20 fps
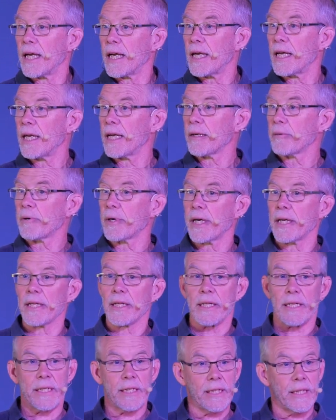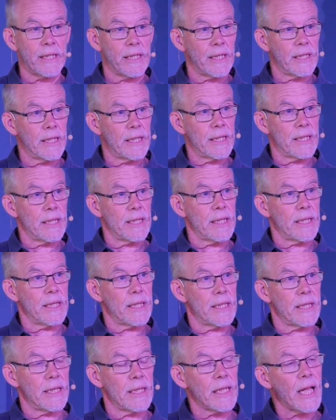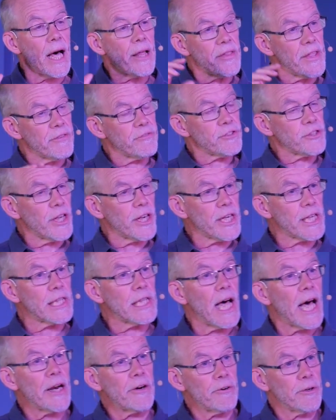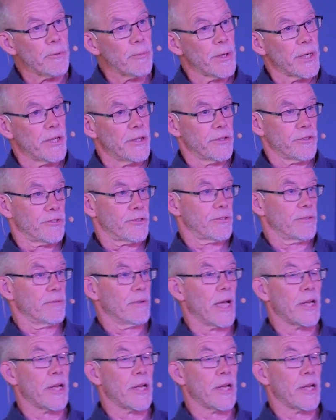Anyway, they've studied lottery winners.